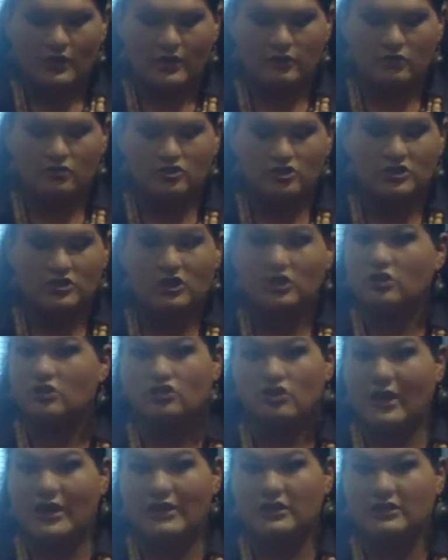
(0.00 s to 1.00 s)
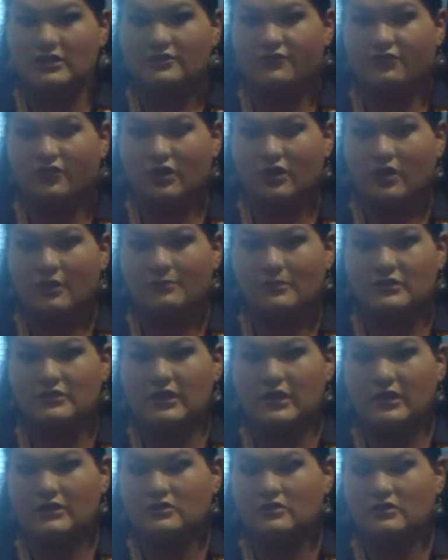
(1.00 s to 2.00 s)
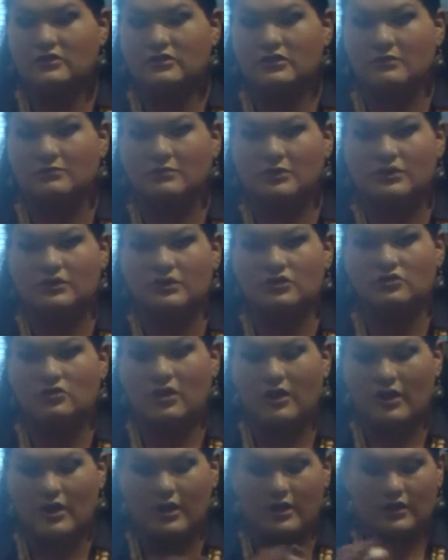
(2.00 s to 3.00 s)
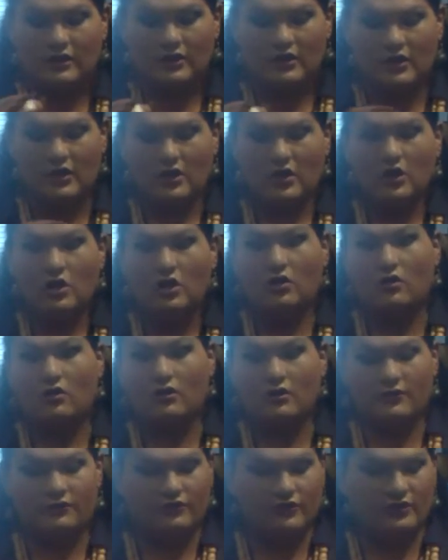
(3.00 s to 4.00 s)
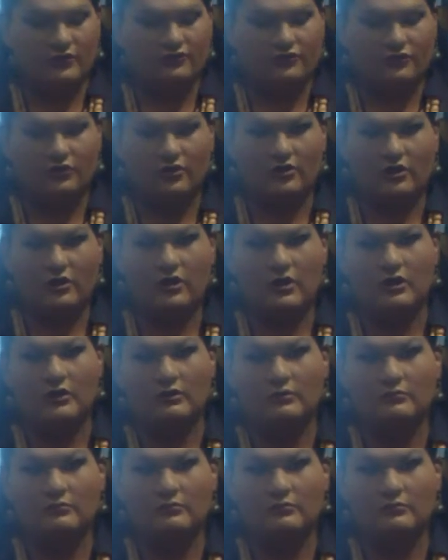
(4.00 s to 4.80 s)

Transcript: And you're just going to dry this for a couple of days so it's completely dry. Or if you're,